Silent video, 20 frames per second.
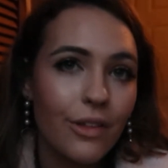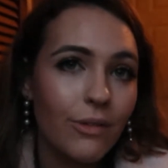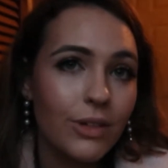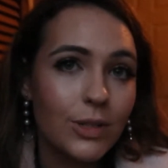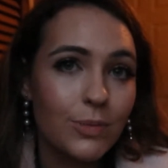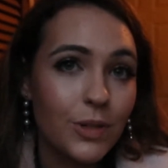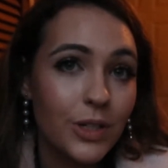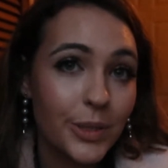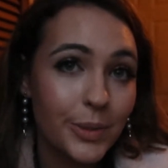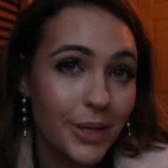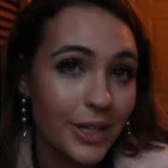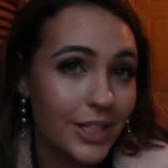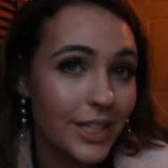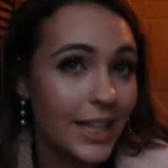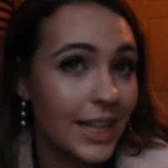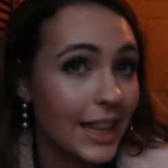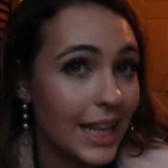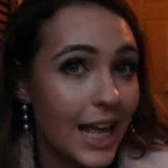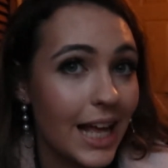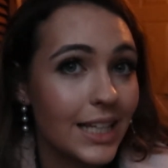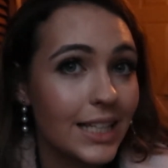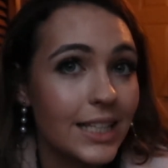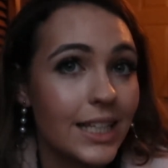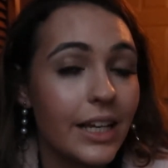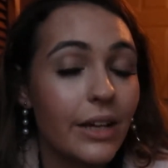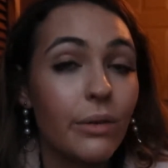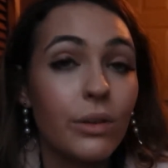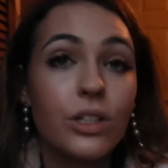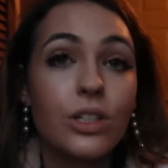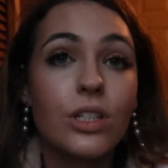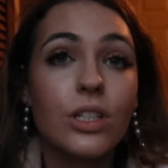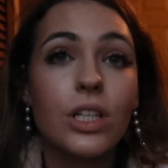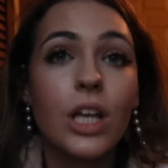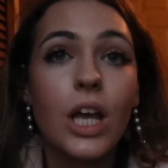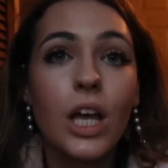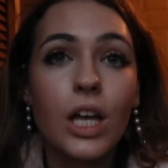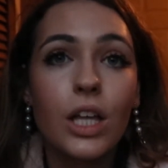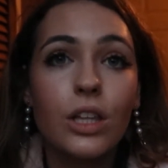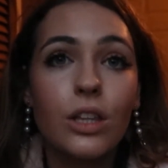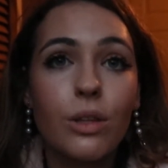which brings me on to the last thing, which is
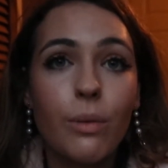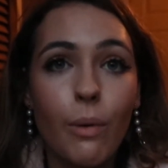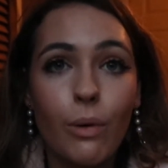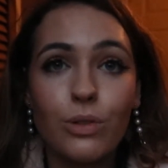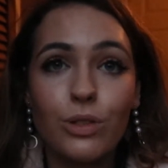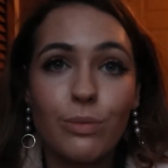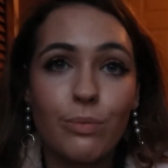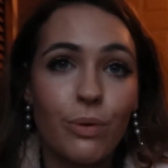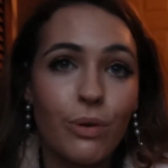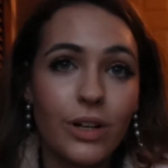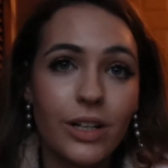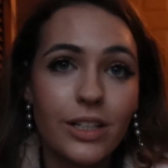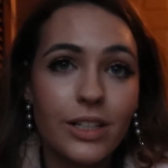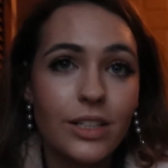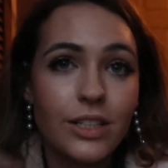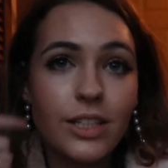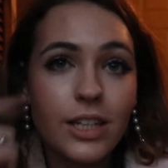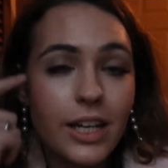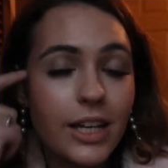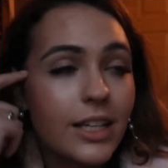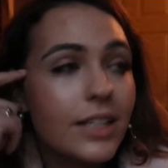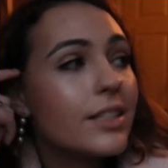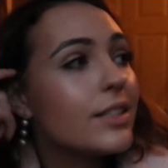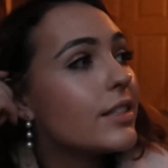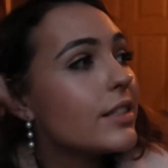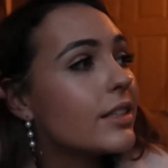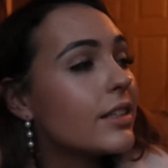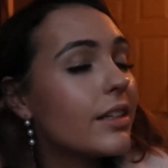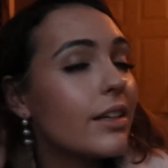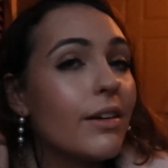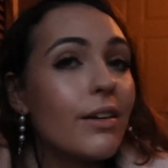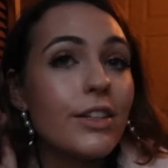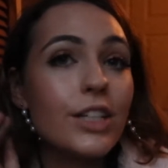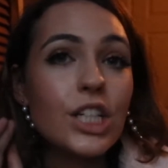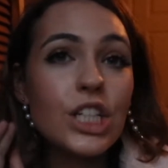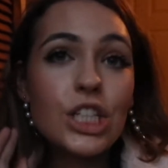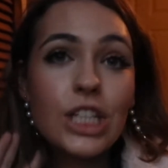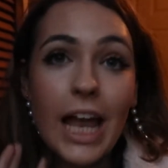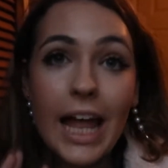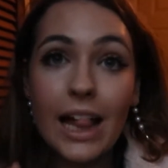the most important, is
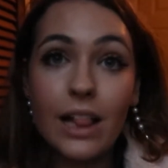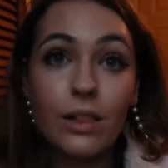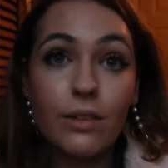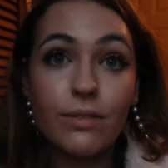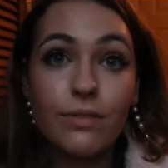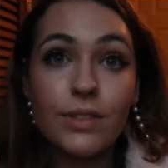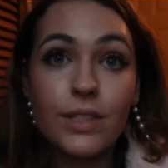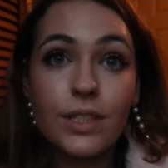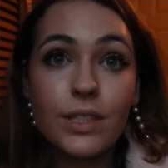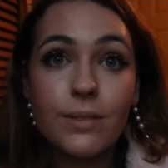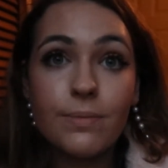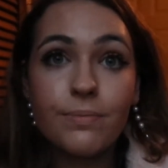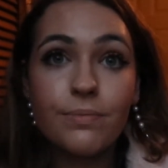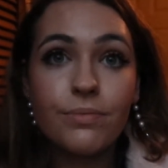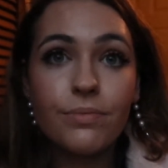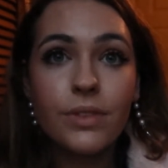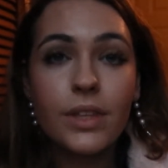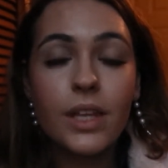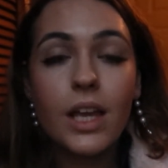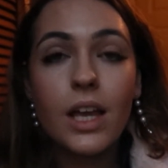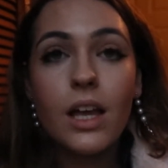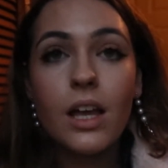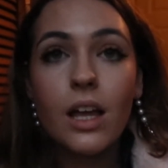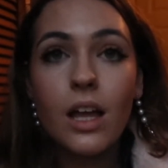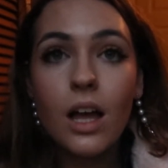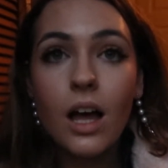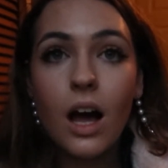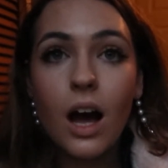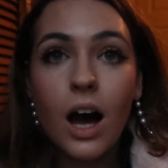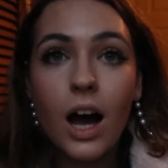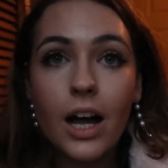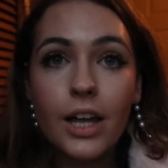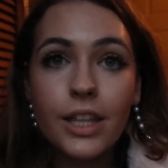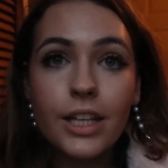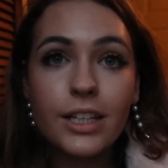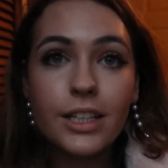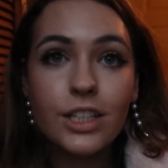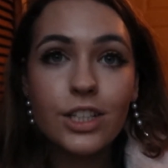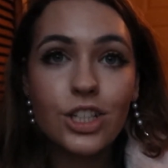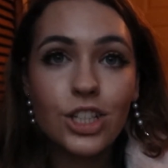shelves. I
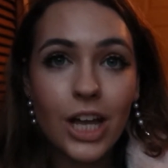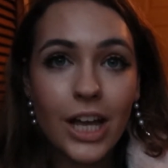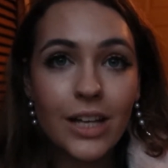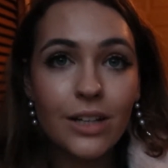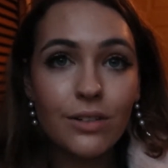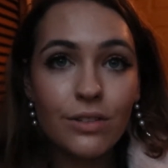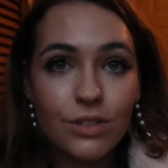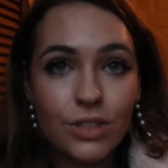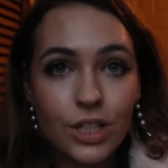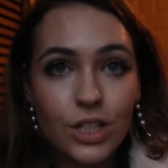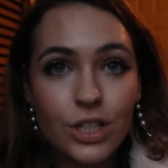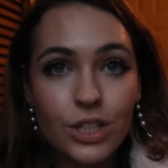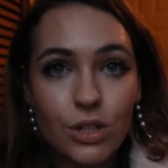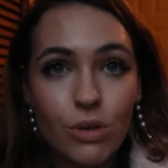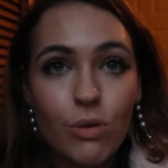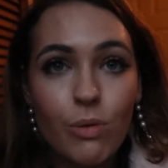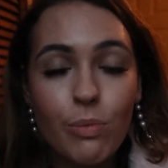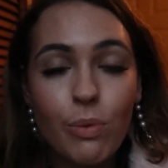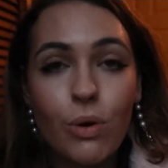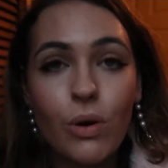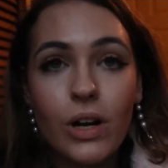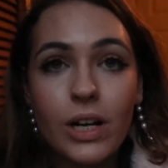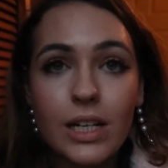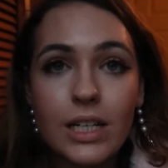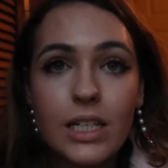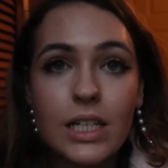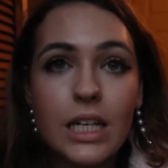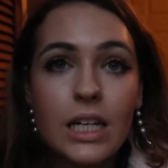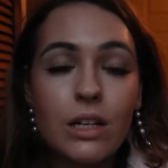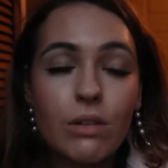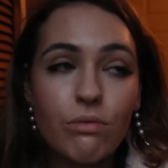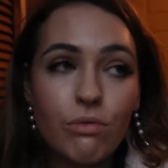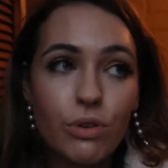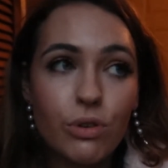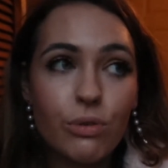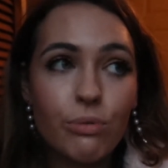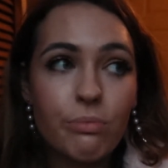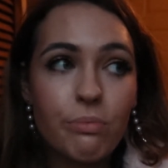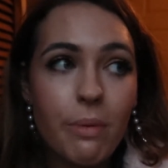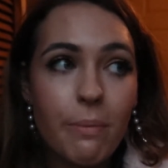think that shelves are so important in a
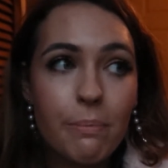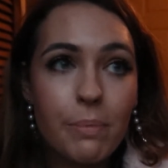room